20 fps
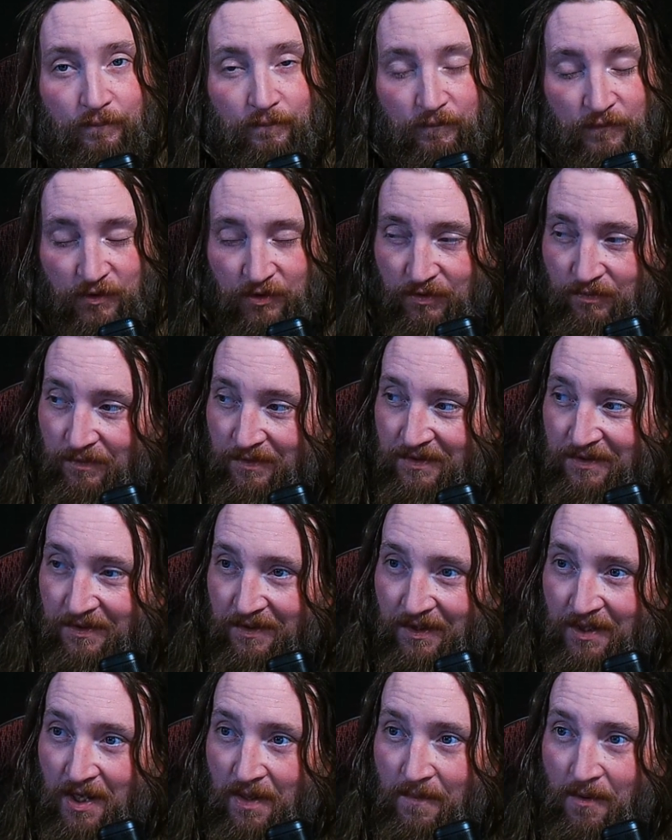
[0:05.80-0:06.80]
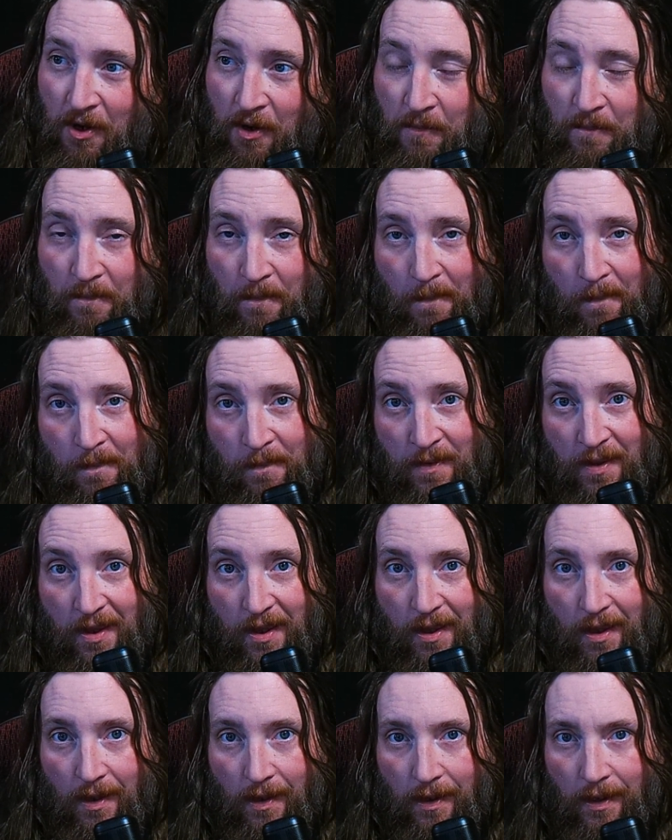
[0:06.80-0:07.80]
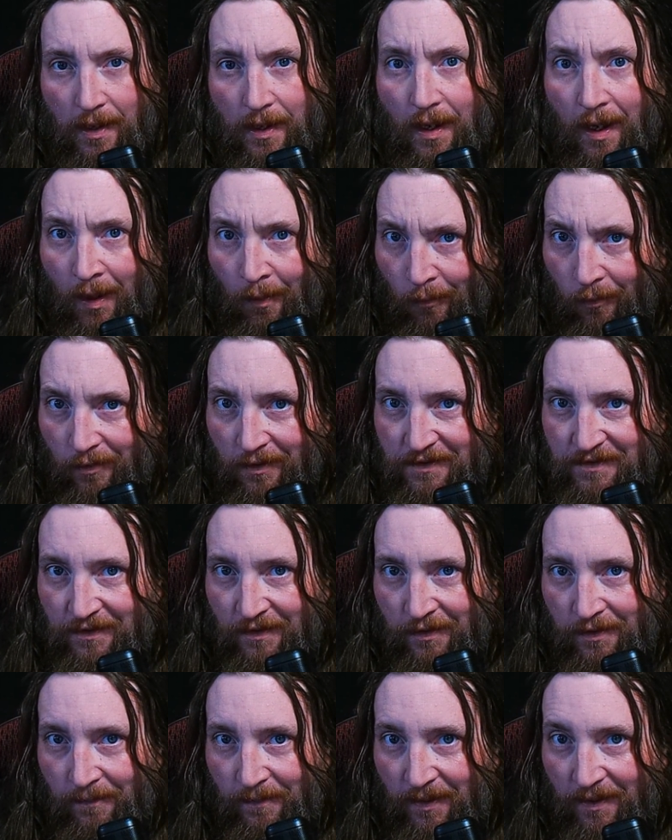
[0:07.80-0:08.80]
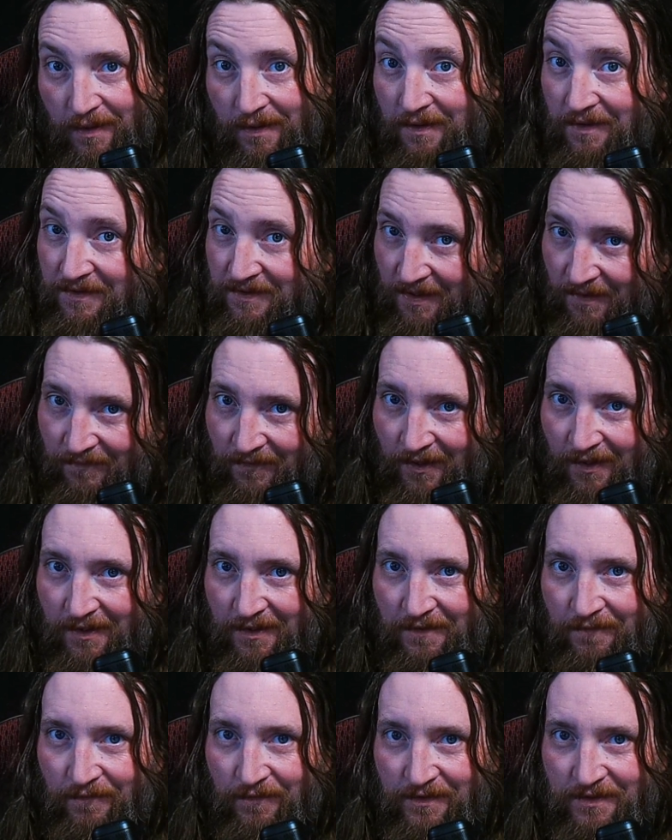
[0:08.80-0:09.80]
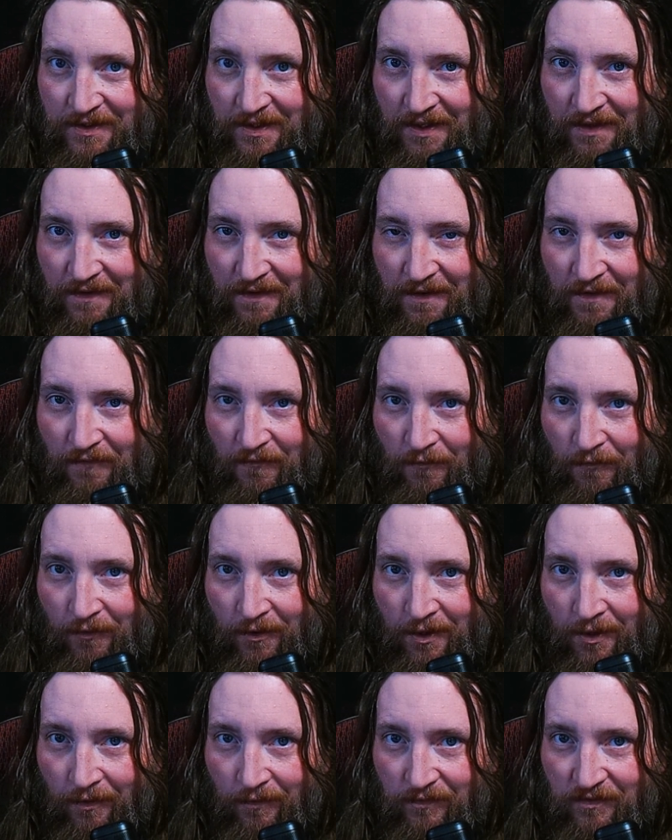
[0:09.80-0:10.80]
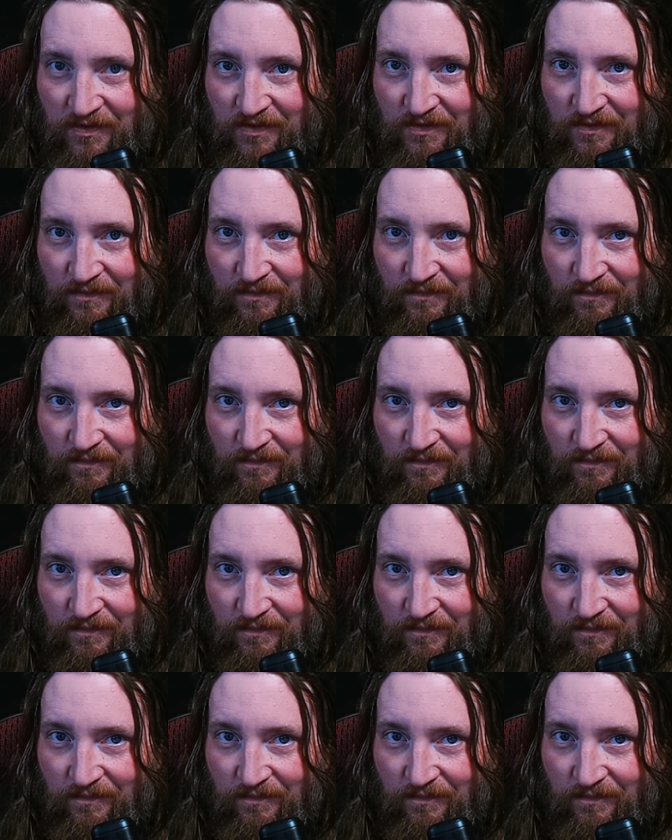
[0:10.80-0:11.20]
Just recently came out, and I want to talk about it because I've got a different take than everyone else.